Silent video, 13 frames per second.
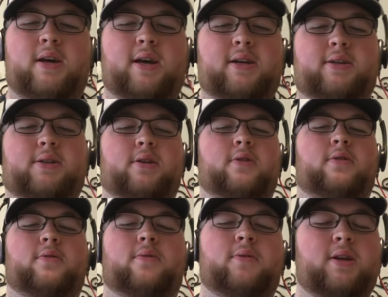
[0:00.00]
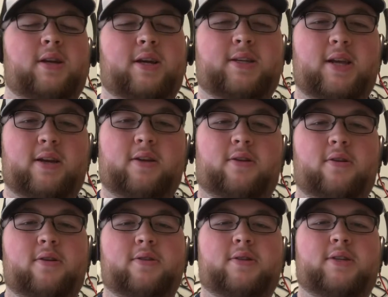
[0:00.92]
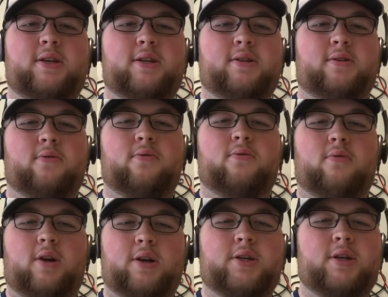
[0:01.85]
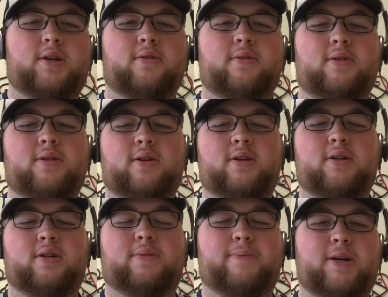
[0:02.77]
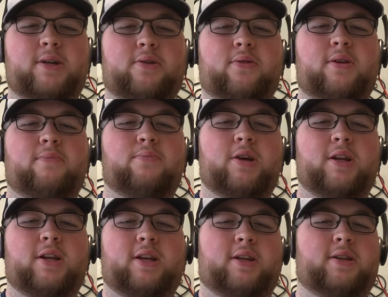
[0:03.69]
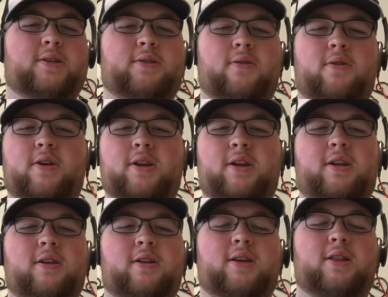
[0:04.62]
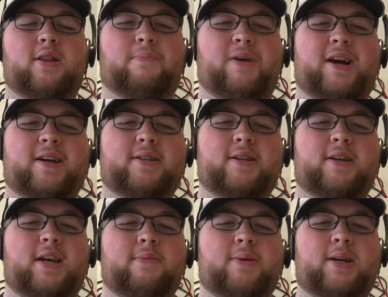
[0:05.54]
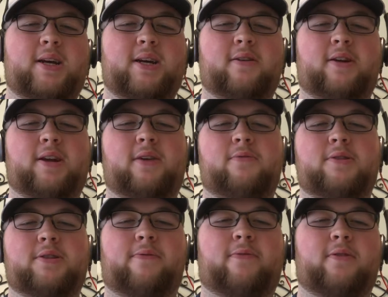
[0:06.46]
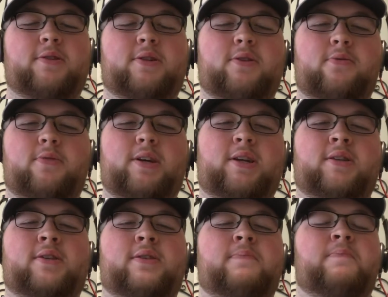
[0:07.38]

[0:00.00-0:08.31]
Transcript: So he's had a good season rushing, especially, but he's starting to get in the passing game again like he was the first 2 weeks.